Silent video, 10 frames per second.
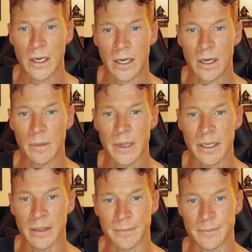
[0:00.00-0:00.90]
Oh
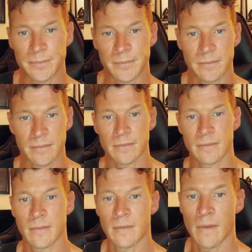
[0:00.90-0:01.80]
man.
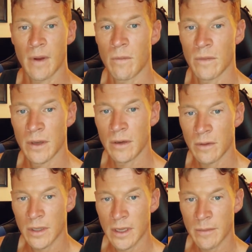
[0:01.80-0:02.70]
You know
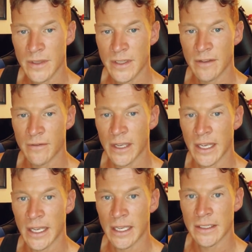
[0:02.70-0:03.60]
what? Let me see if I
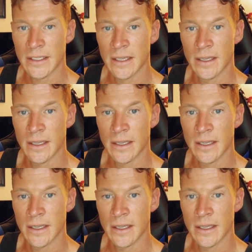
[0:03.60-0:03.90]
can't.